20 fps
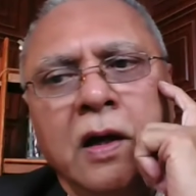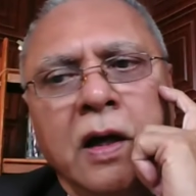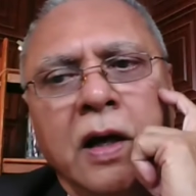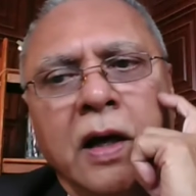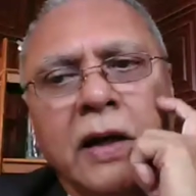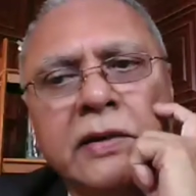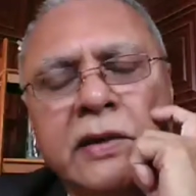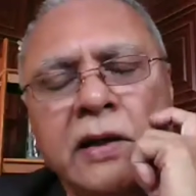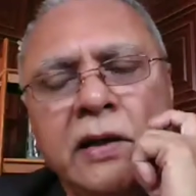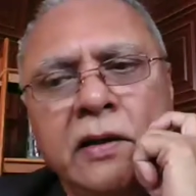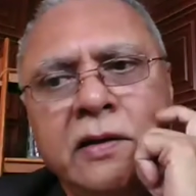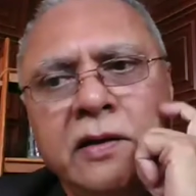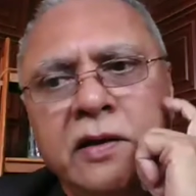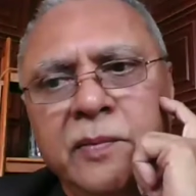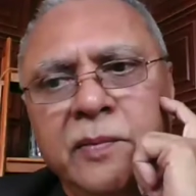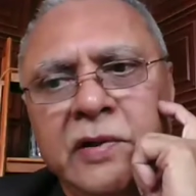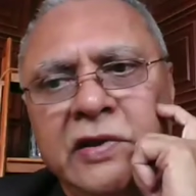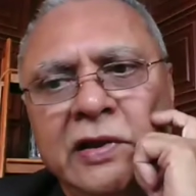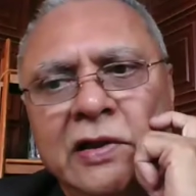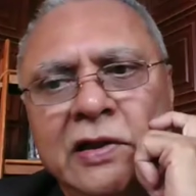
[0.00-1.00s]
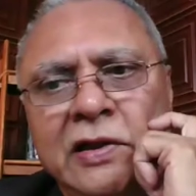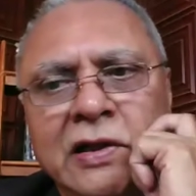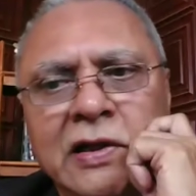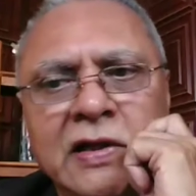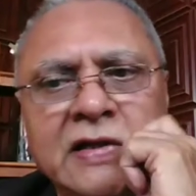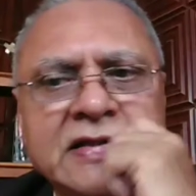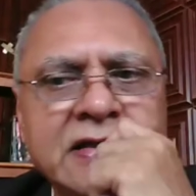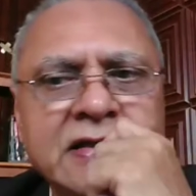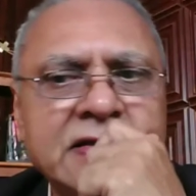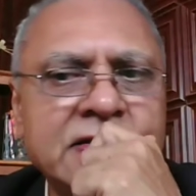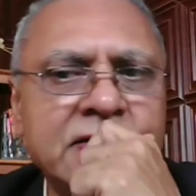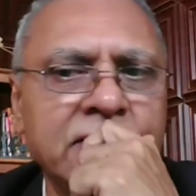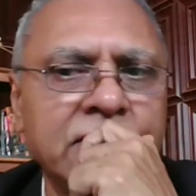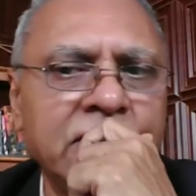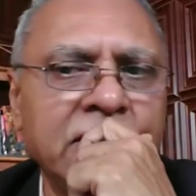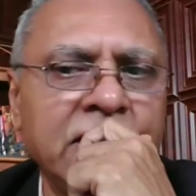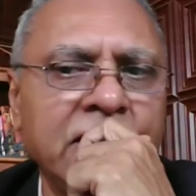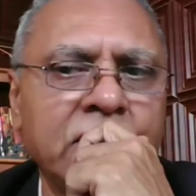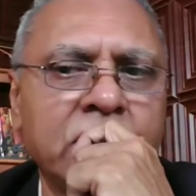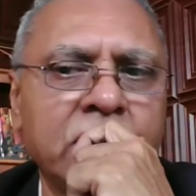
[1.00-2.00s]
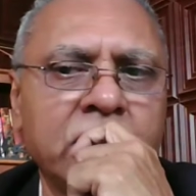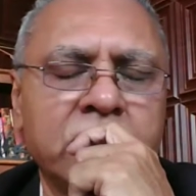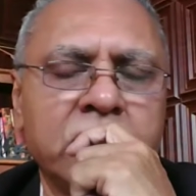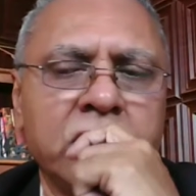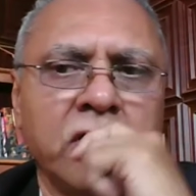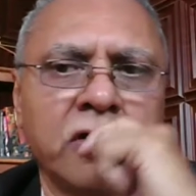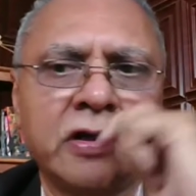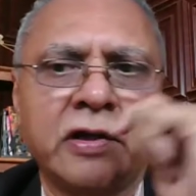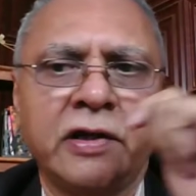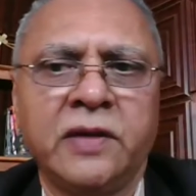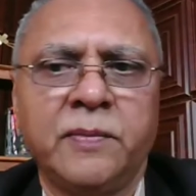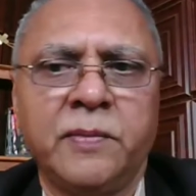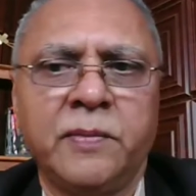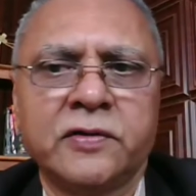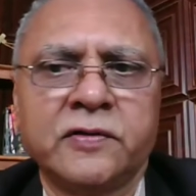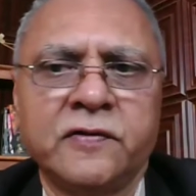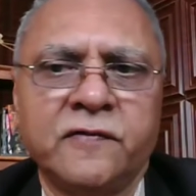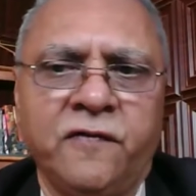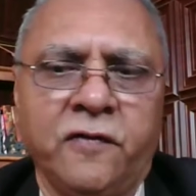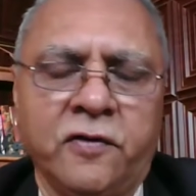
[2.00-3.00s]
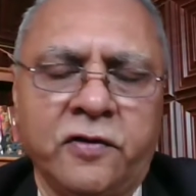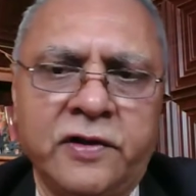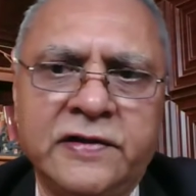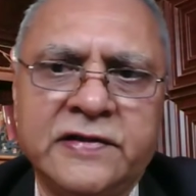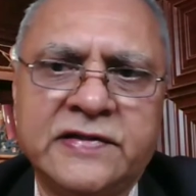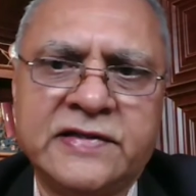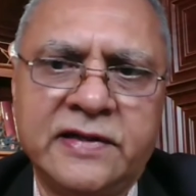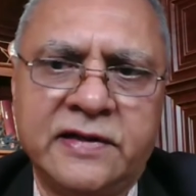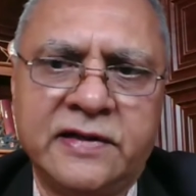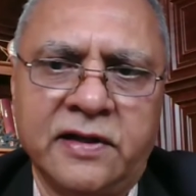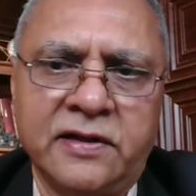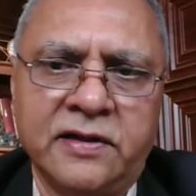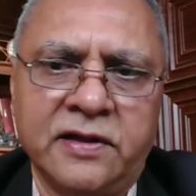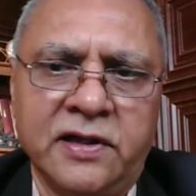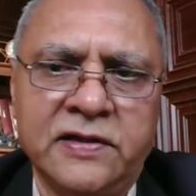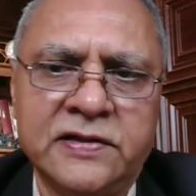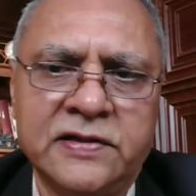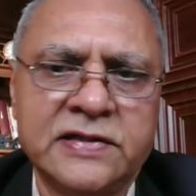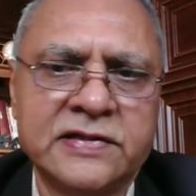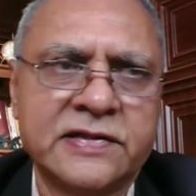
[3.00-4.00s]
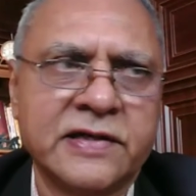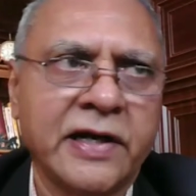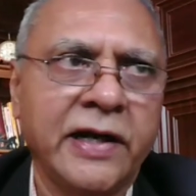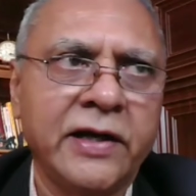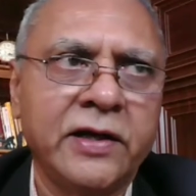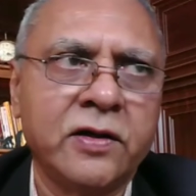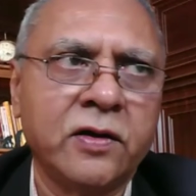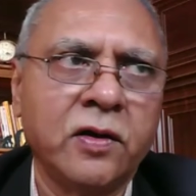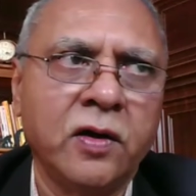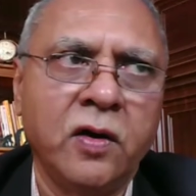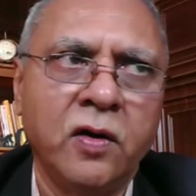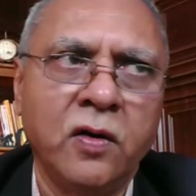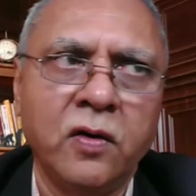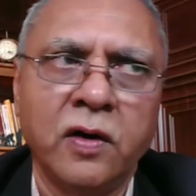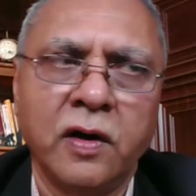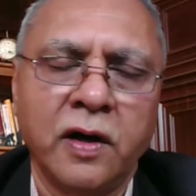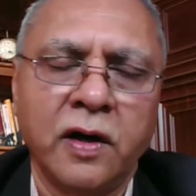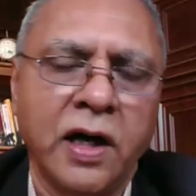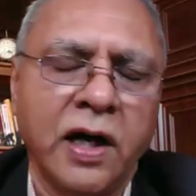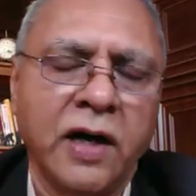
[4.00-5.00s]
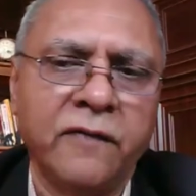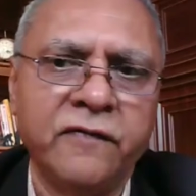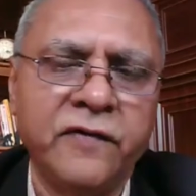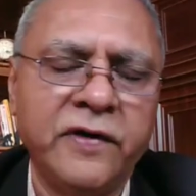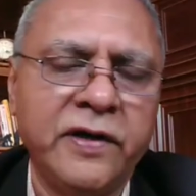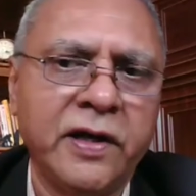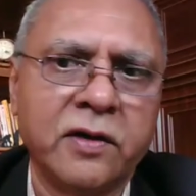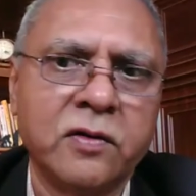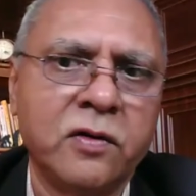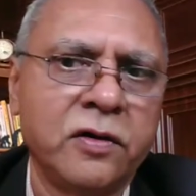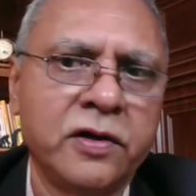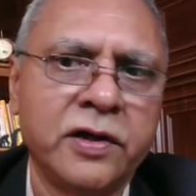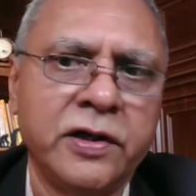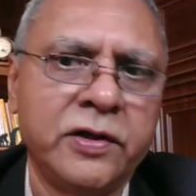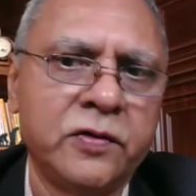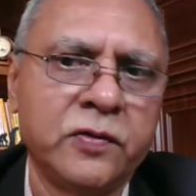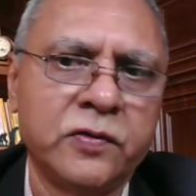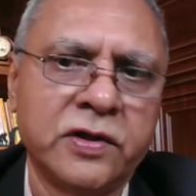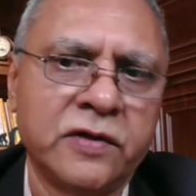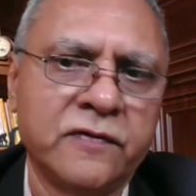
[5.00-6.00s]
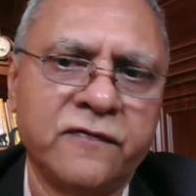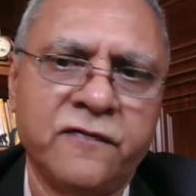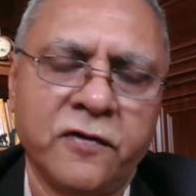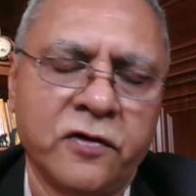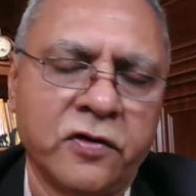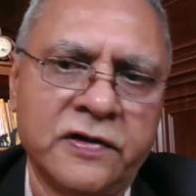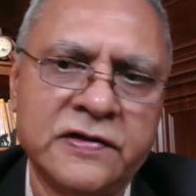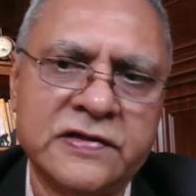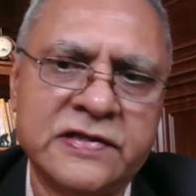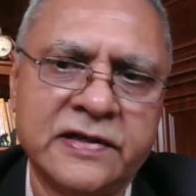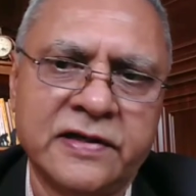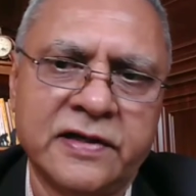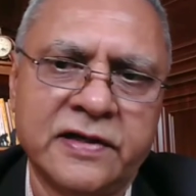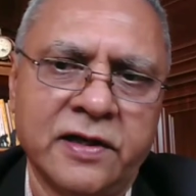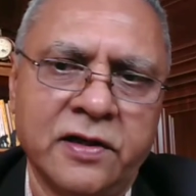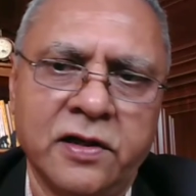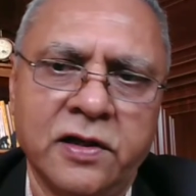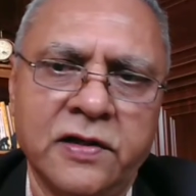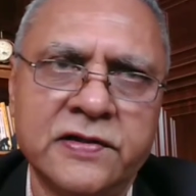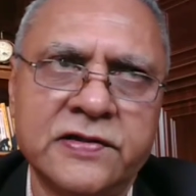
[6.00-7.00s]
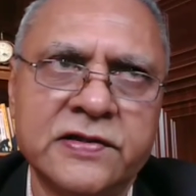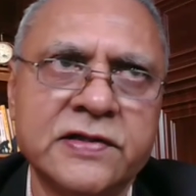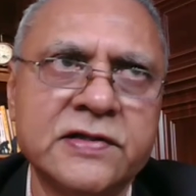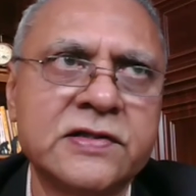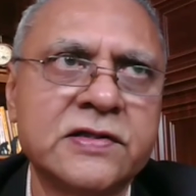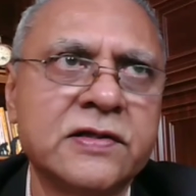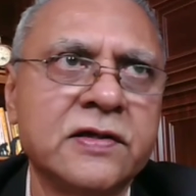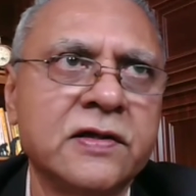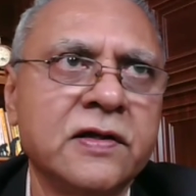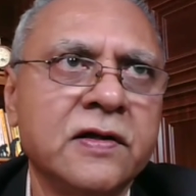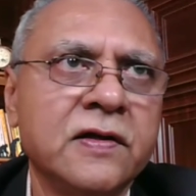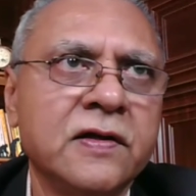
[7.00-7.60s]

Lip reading: I think criminal analysis, we are talking about the forensic analysis. Right now, we are not into the forensic analysis.